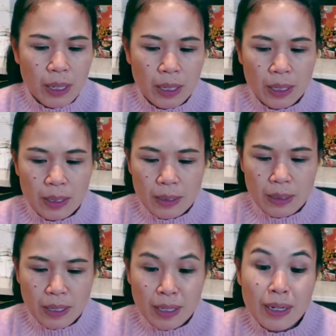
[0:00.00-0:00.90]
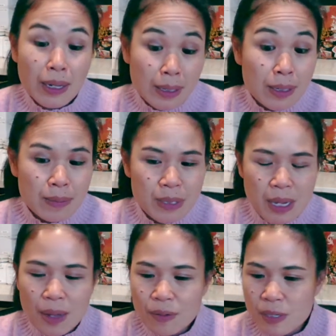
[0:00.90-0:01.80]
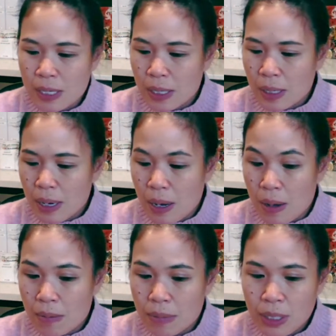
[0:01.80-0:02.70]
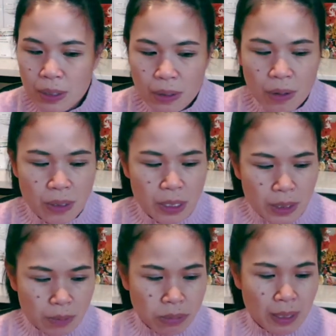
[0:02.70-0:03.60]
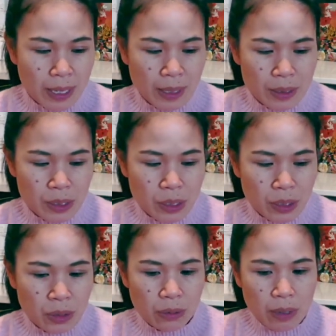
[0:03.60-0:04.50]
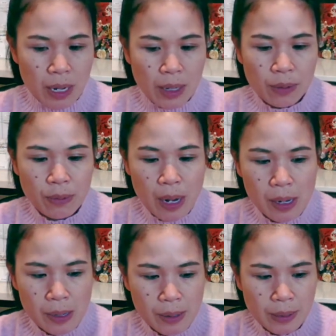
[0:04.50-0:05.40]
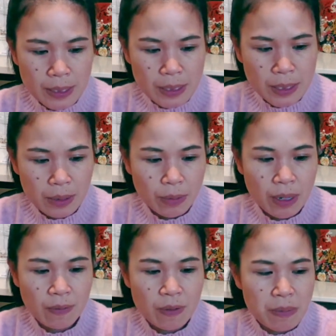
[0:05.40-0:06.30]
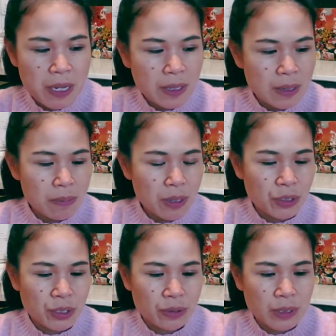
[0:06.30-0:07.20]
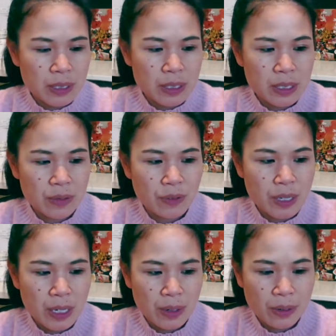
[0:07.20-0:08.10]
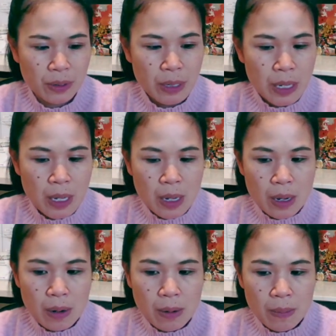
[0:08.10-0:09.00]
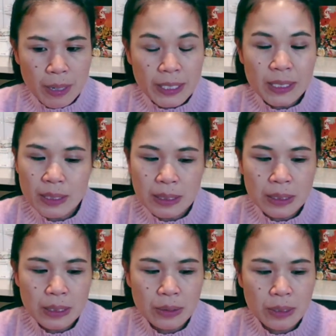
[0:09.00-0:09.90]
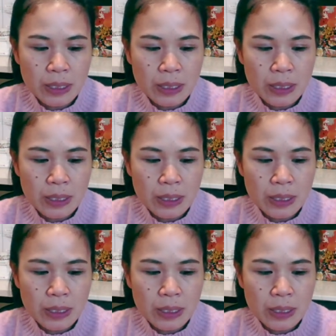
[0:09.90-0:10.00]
in themselves. But you can also blend. So let's see, we have the Pinlin Pouchong and the Silver Needle. I didn't include it